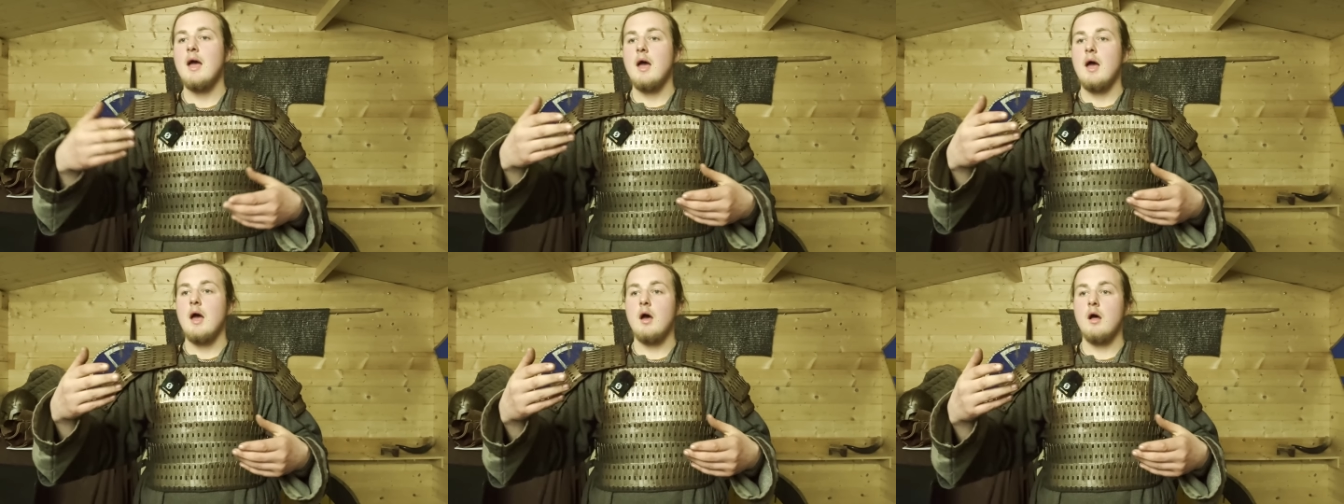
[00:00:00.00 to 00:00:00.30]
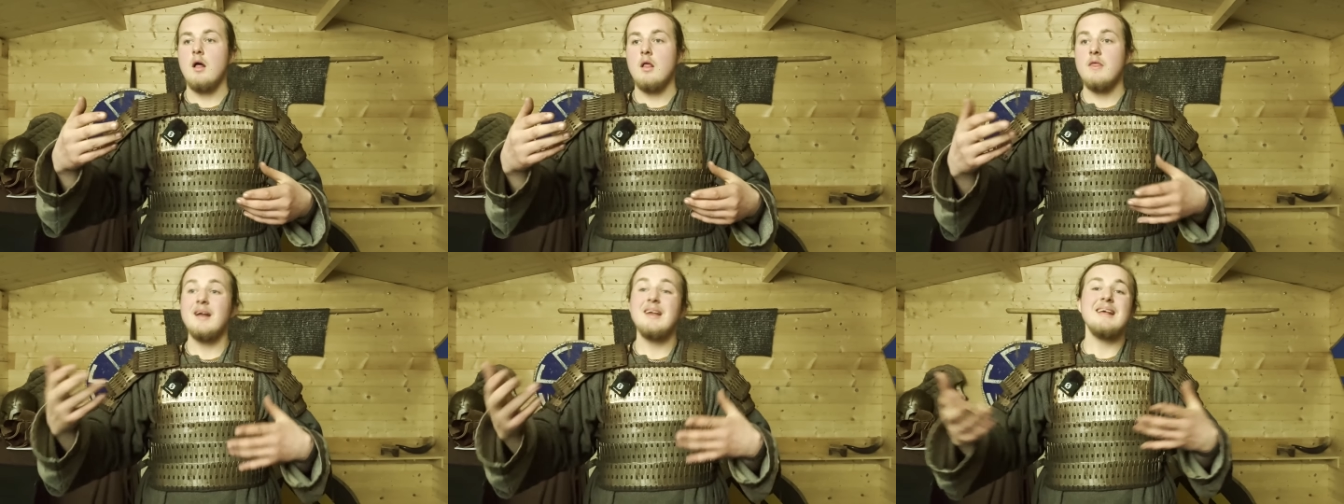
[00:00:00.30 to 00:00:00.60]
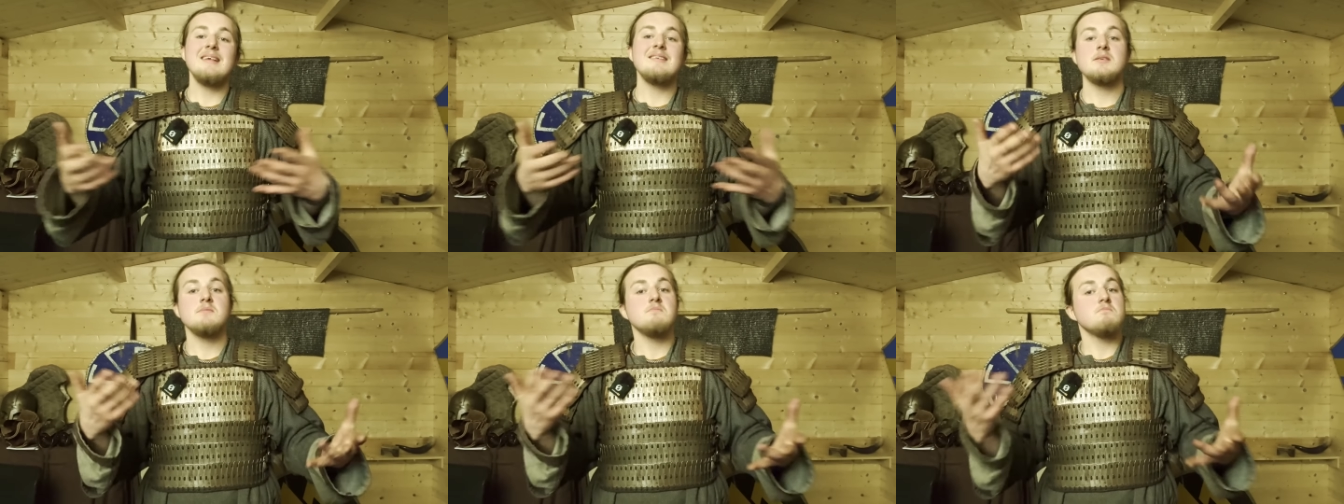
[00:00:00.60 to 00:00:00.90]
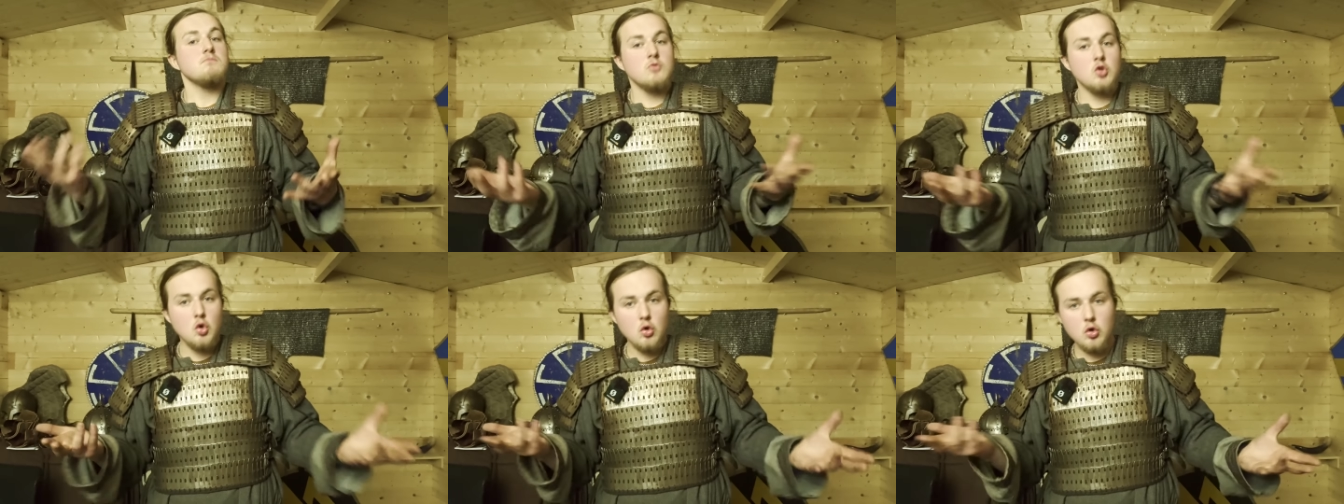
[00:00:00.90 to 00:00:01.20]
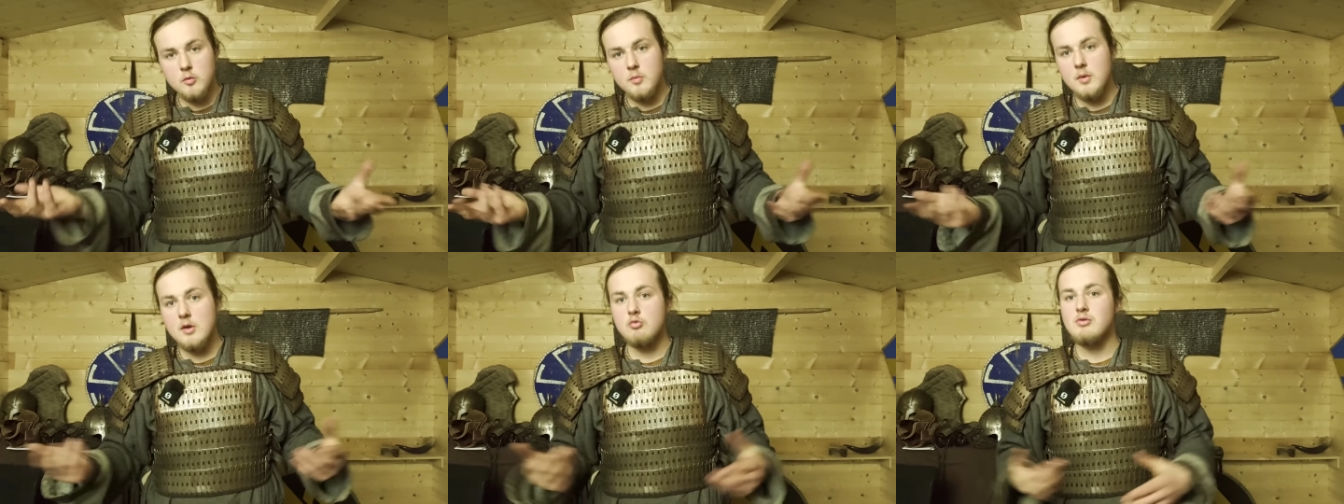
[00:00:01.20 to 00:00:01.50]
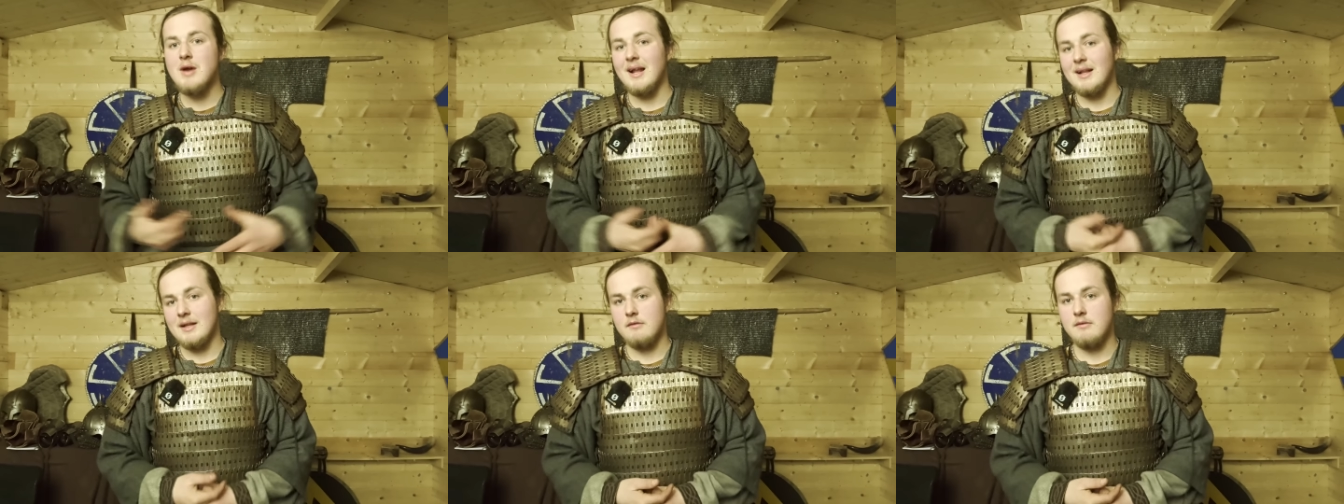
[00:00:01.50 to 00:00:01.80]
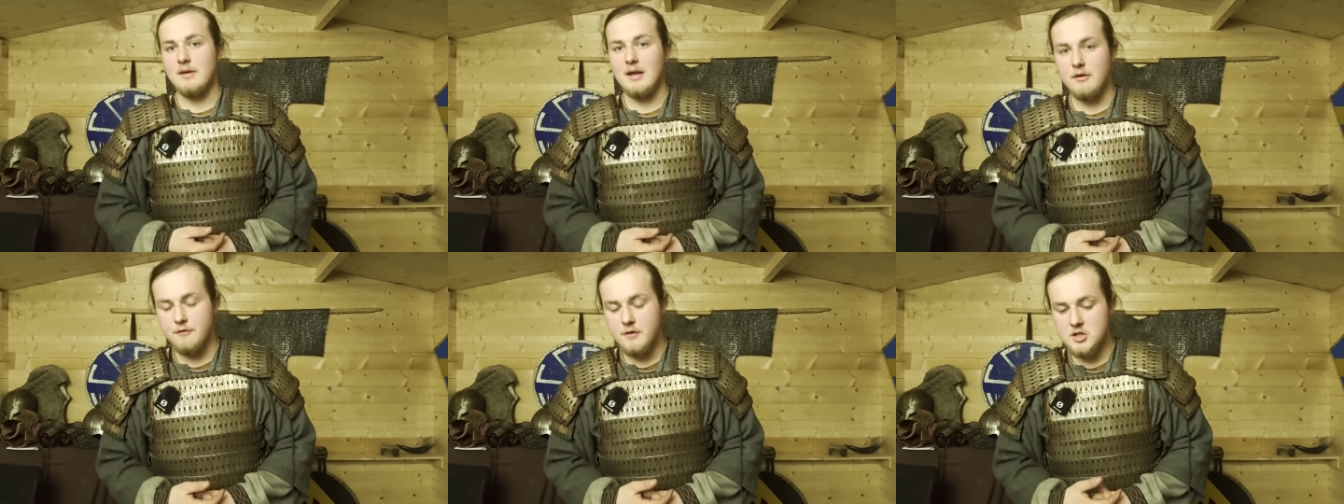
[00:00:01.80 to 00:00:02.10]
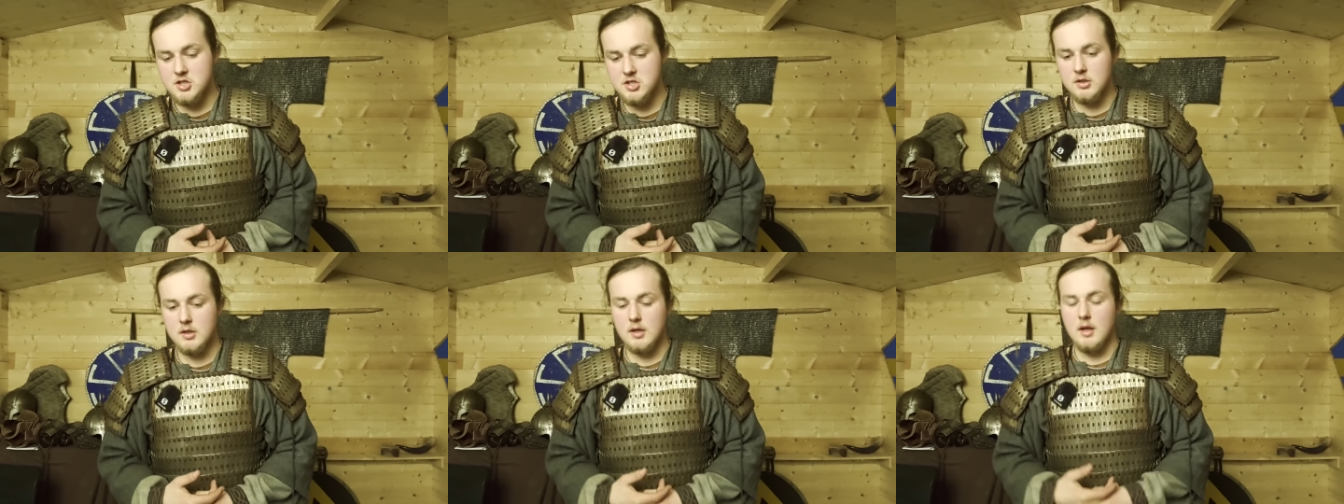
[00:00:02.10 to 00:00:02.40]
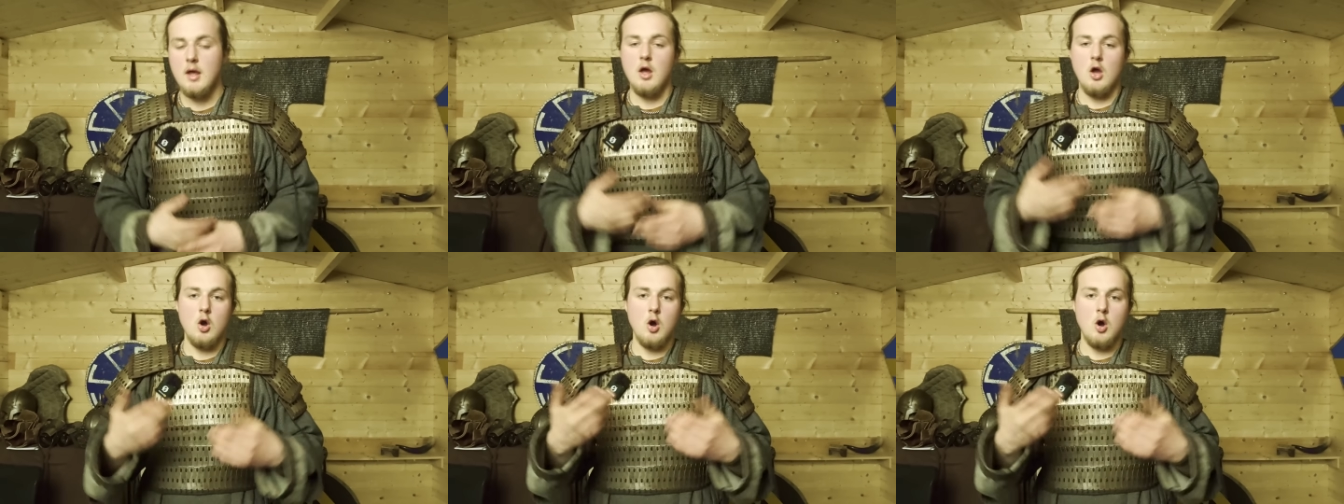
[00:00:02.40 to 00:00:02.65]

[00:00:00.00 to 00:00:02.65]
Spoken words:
That is going to be relatively efficient.